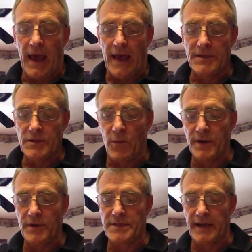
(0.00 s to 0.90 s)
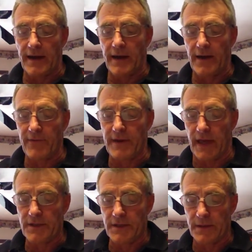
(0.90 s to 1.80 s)
I just want to extend an
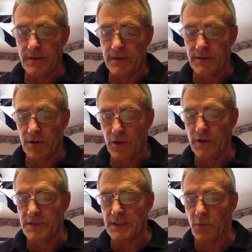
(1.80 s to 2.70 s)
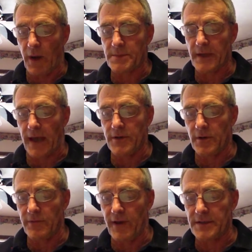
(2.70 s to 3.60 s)
invitation to use this website
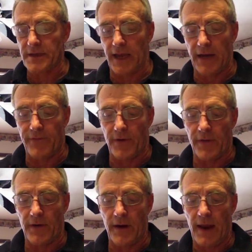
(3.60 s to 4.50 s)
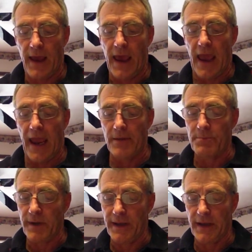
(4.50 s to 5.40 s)
to investigate further,
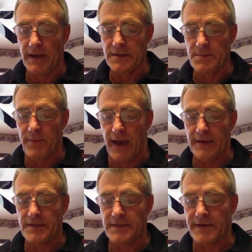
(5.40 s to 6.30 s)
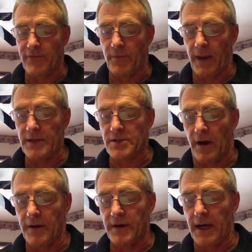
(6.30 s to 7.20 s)
and please pass this information
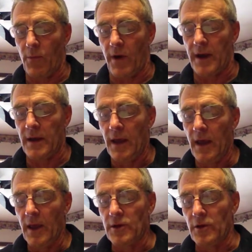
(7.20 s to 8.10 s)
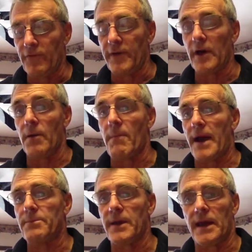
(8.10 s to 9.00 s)
on to anyone you feel
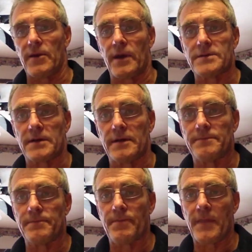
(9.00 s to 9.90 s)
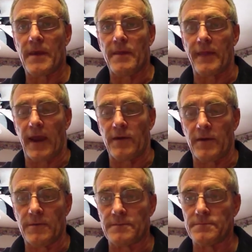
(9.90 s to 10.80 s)
might be interested. Thank you.